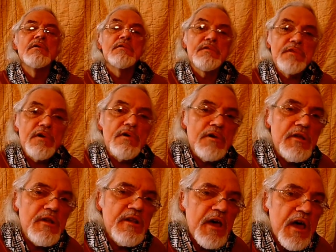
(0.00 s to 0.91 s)

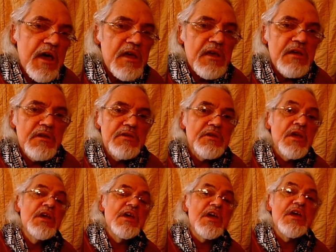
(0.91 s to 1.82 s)
30 days
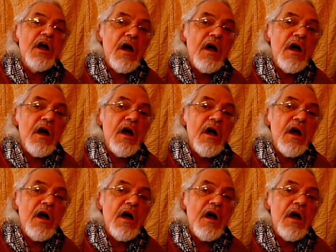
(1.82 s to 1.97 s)
in